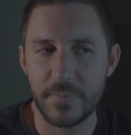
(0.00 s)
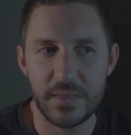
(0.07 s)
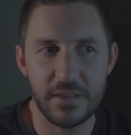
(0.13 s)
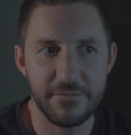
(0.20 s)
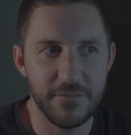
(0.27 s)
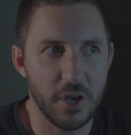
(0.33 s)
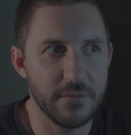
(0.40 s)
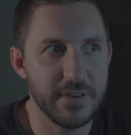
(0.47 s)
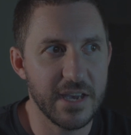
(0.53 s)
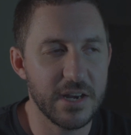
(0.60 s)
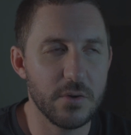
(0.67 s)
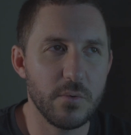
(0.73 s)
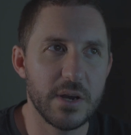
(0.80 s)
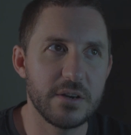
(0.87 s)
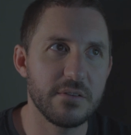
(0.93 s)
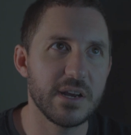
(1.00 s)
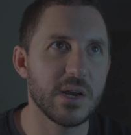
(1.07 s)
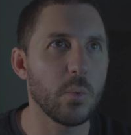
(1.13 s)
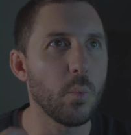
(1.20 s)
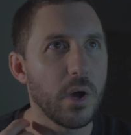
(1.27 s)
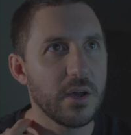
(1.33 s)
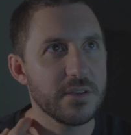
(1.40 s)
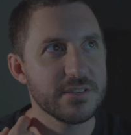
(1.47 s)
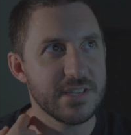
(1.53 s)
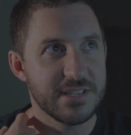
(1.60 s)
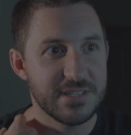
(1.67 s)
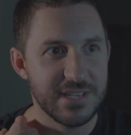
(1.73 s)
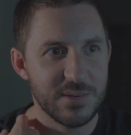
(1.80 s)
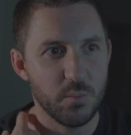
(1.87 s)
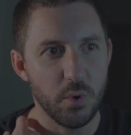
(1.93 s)
The foveated rendering, whilst it
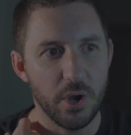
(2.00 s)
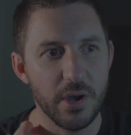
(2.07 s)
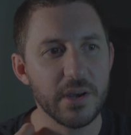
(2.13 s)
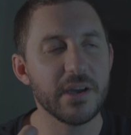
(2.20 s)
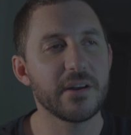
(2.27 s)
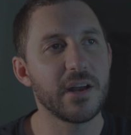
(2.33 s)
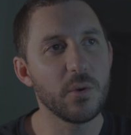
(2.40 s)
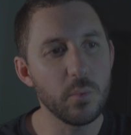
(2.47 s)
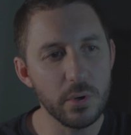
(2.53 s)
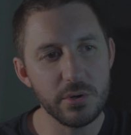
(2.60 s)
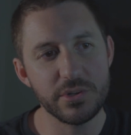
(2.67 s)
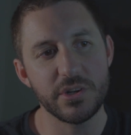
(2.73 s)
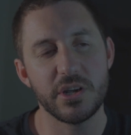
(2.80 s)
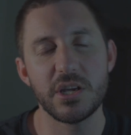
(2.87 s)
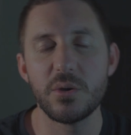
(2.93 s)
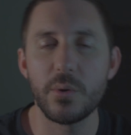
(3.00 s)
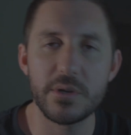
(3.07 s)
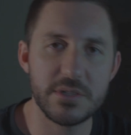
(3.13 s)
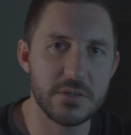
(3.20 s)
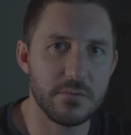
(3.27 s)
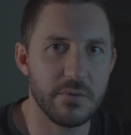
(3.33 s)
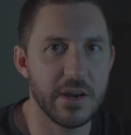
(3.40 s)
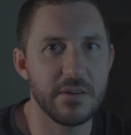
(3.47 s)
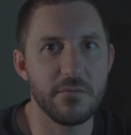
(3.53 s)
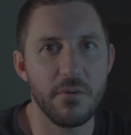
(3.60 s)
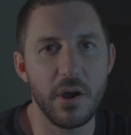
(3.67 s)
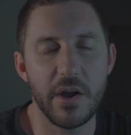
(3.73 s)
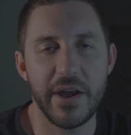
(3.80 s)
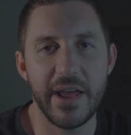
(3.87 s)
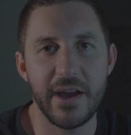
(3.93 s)
did work, and I will show you on screen
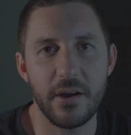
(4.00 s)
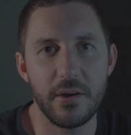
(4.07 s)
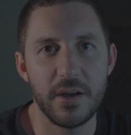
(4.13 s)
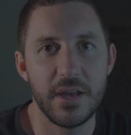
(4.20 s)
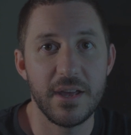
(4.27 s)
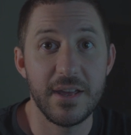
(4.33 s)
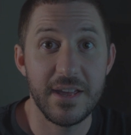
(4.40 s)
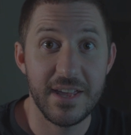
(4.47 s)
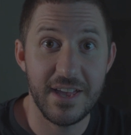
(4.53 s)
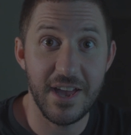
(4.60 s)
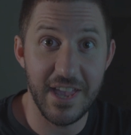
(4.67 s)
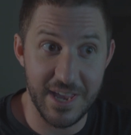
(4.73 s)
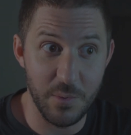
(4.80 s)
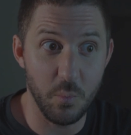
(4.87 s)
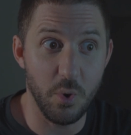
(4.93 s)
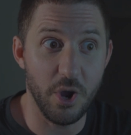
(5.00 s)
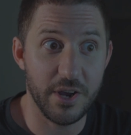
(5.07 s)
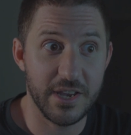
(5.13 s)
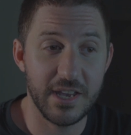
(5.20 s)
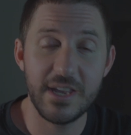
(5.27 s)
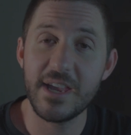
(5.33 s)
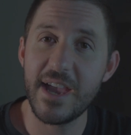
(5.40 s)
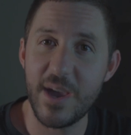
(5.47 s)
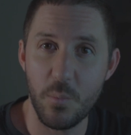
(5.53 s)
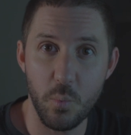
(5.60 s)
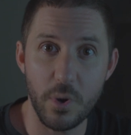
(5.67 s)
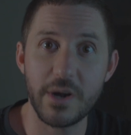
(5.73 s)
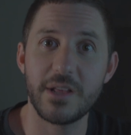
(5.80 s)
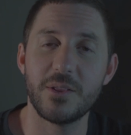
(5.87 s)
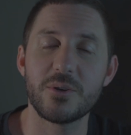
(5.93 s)
right now it working and
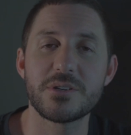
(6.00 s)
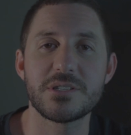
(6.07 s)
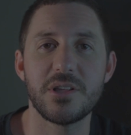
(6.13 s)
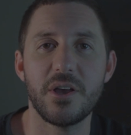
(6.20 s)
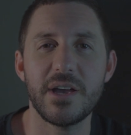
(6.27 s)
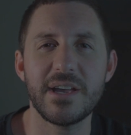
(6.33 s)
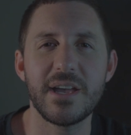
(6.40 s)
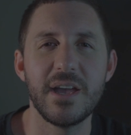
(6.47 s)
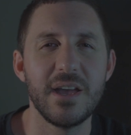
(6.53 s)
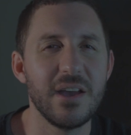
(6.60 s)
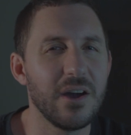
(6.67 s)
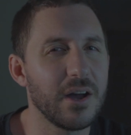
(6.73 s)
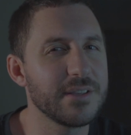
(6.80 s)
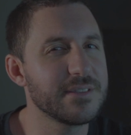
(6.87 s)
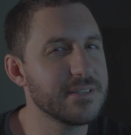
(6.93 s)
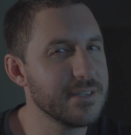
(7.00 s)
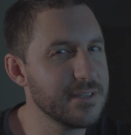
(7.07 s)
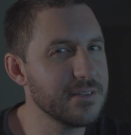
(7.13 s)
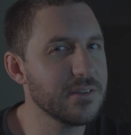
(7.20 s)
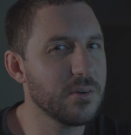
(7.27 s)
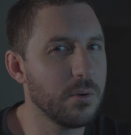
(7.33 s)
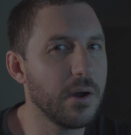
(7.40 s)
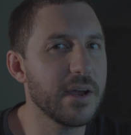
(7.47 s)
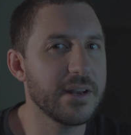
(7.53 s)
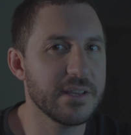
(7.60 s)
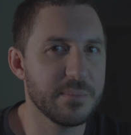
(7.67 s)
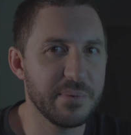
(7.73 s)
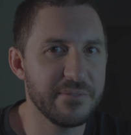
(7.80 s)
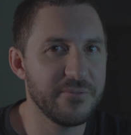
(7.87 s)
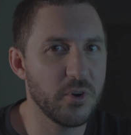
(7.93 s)
what it looks like, I didn't quite hit
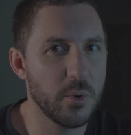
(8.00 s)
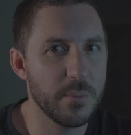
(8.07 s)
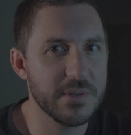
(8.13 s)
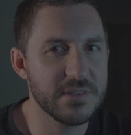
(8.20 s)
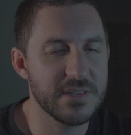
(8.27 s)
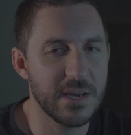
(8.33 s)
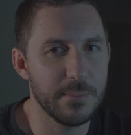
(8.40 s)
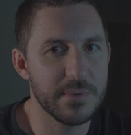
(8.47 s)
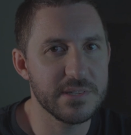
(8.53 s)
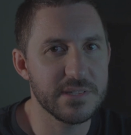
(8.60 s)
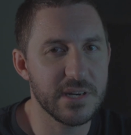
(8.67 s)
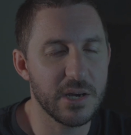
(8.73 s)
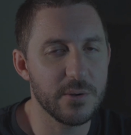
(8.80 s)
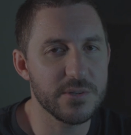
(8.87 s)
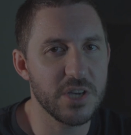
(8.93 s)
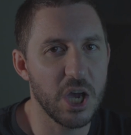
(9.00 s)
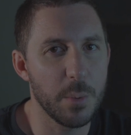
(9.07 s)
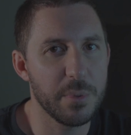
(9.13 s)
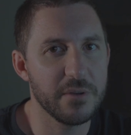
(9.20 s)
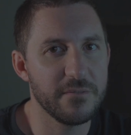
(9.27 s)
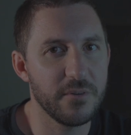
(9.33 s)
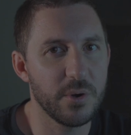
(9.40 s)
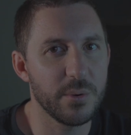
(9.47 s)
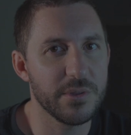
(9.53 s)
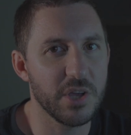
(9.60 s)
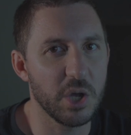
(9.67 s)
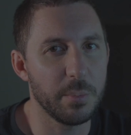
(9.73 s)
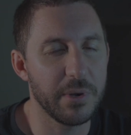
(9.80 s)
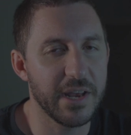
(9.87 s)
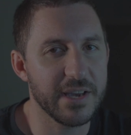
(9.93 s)
the performance numbers that I was hoping for with
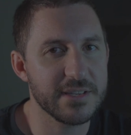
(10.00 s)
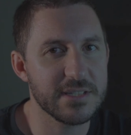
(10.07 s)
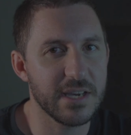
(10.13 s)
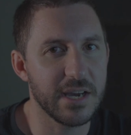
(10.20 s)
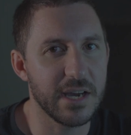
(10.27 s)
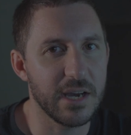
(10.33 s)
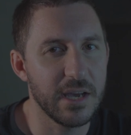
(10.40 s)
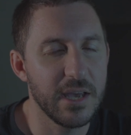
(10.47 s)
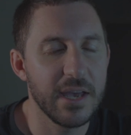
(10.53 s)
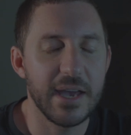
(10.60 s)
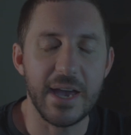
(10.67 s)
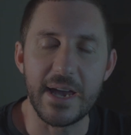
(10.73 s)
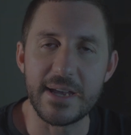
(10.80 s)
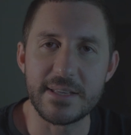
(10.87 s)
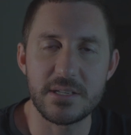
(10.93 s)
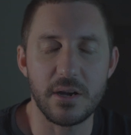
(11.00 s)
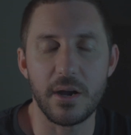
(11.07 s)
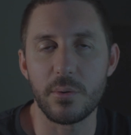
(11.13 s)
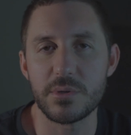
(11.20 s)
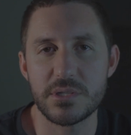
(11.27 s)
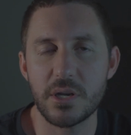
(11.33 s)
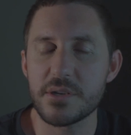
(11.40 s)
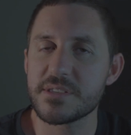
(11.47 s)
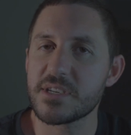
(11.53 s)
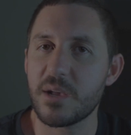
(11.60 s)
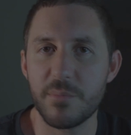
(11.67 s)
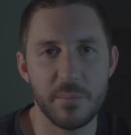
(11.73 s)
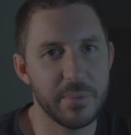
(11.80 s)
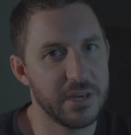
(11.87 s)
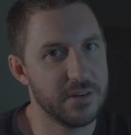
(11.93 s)
Openxr, and I was tossing
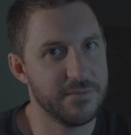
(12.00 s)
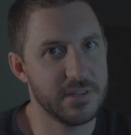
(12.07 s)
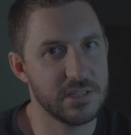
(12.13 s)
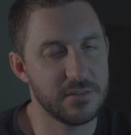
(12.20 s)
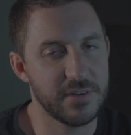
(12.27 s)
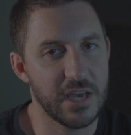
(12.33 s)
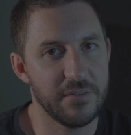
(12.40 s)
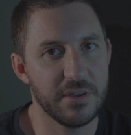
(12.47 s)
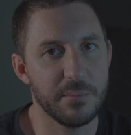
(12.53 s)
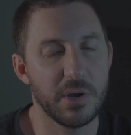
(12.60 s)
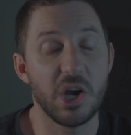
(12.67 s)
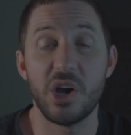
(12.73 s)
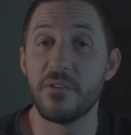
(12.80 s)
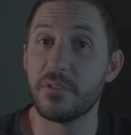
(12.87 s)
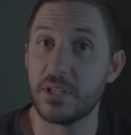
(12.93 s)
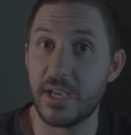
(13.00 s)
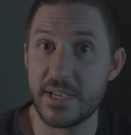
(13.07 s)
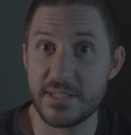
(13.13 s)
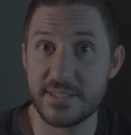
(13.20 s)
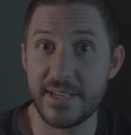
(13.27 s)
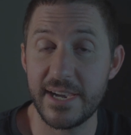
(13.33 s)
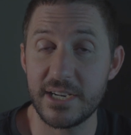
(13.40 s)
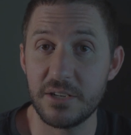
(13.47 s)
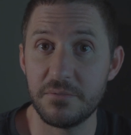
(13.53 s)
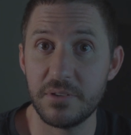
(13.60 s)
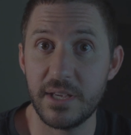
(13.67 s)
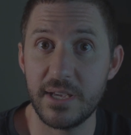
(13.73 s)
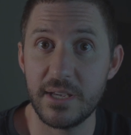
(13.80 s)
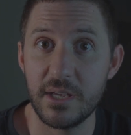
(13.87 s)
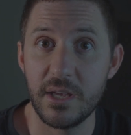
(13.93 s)
up the benefits of having my overlays
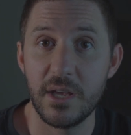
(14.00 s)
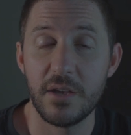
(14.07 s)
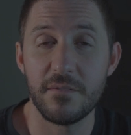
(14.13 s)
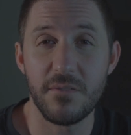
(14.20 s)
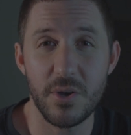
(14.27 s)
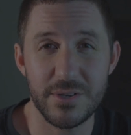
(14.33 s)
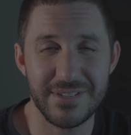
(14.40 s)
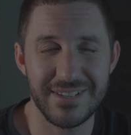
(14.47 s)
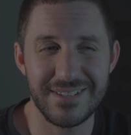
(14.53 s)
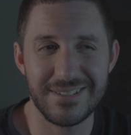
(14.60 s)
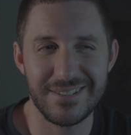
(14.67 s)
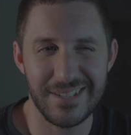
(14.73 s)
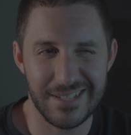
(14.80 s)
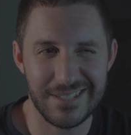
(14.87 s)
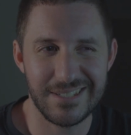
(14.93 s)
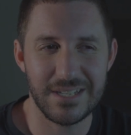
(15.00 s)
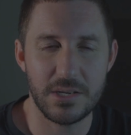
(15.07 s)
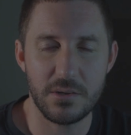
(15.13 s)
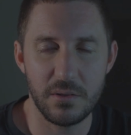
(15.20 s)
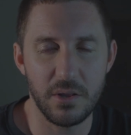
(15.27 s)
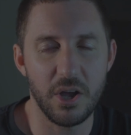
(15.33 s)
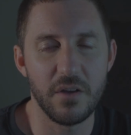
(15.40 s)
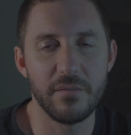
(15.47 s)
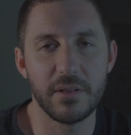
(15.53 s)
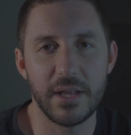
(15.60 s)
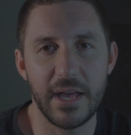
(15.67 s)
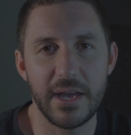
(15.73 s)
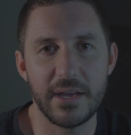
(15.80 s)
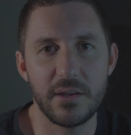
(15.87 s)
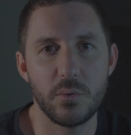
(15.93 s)
natively versus a single
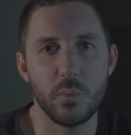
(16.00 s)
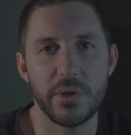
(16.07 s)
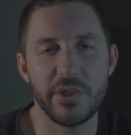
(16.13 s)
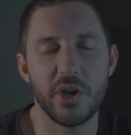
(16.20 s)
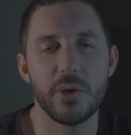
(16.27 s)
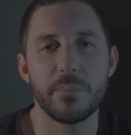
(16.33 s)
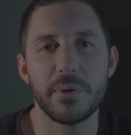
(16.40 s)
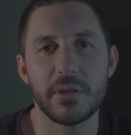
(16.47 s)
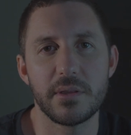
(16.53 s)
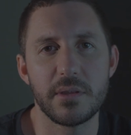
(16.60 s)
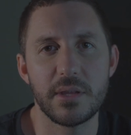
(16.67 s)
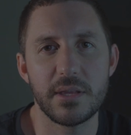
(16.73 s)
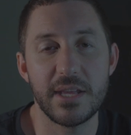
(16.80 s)
overlay with open